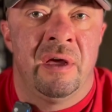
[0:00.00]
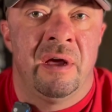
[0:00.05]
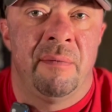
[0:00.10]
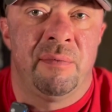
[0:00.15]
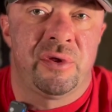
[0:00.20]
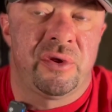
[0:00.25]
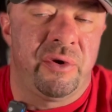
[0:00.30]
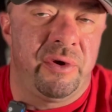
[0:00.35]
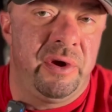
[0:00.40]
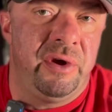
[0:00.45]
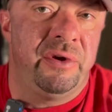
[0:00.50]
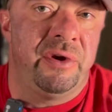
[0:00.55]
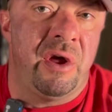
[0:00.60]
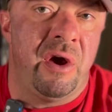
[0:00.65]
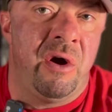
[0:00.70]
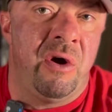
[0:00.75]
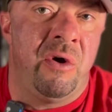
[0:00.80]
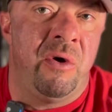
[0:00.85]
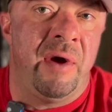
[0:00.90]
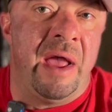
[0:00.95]
I'm sure you
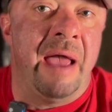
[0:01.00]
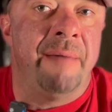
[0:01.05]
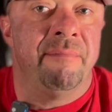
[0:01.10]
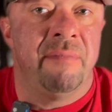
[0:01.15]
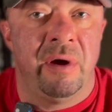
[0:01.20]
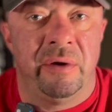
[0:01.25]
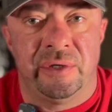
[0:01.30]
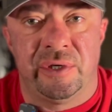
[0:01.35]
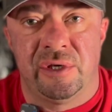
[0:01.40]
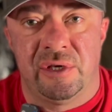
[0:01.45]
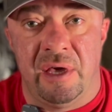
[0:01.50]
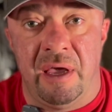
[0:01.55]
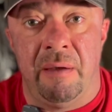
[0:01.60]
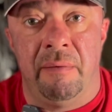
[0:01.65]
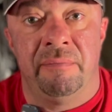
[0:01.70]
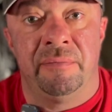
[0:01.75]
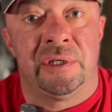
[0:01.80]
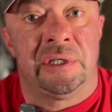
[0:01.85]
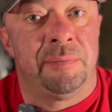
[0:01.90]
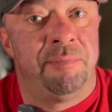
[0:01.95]
know at most
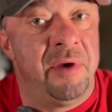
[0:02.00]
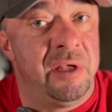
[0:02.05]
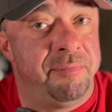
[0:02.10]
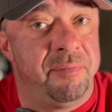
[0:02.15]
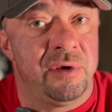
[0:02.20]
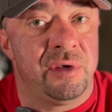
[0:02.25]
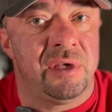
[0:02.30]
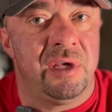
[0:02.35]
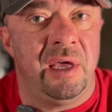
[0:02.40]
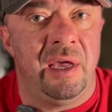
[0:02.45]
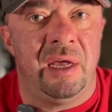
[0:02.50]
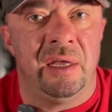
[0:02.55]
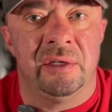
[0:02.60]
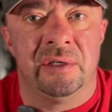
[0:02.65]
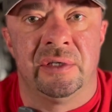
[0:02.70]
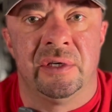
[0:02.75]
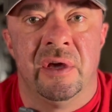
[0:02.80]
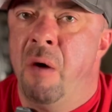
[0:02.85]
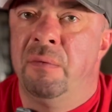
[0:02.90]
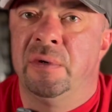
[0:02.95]
gyms, Smith
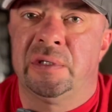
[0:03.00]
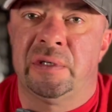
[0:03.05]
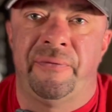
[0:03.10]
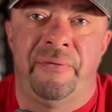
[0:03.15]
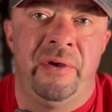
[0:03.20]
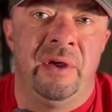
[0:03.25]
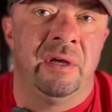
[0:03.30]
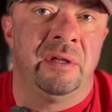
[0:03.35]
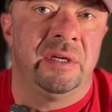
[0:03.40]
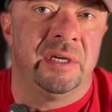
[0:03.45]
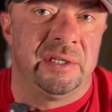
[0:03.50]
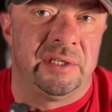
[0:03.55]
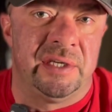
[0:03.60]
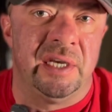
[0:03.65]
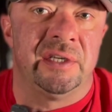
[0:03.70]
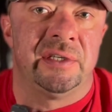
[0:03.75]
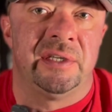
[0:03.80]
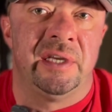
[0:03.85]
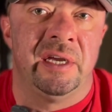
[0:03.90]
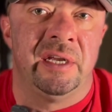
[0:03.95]
machines almost feel
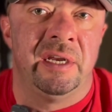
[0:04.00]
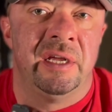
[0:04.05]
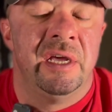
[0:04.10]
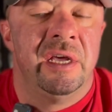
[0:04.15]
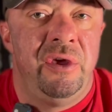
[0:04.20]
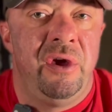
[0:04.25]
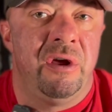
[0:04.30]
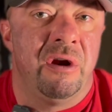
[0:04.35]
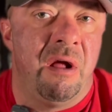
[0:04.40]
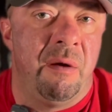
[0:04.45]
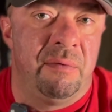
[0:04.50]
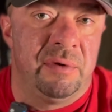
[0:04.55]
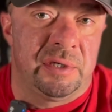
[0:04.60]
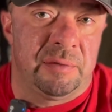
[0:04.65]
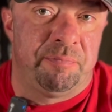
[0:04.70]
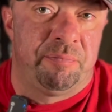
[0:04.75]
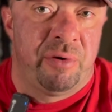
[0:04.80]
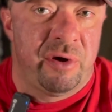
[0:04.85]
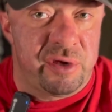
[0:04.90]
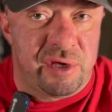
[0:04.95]
assisted. You can
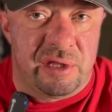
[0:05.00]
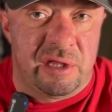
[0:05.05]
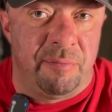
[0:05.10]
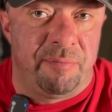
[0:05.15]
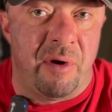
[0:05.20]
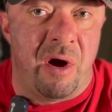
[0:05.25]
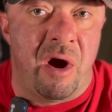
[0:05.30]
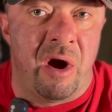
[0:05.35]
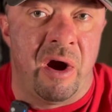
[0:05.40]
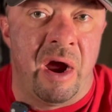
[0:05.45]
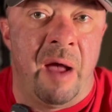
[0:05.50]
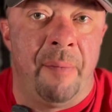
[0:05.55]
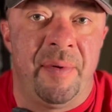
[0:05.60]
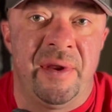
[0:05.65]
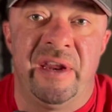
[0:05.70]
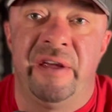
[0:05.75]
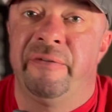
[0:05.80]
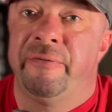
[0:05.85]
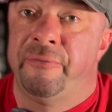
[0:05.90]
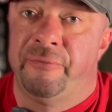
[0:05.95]
almost push the bar up
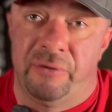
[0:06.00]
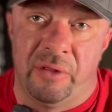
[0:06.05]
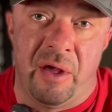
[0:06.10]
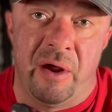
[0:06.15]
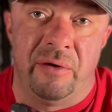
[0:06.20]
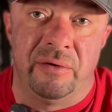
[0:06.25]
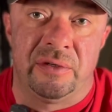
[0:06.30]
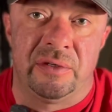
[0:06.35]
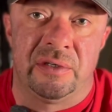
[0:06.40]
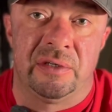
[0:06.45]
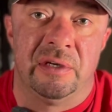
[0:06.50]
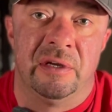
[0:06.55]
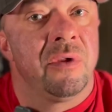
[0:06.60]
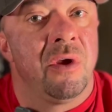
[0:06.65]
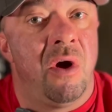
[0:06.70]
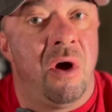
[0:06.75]
and it floats.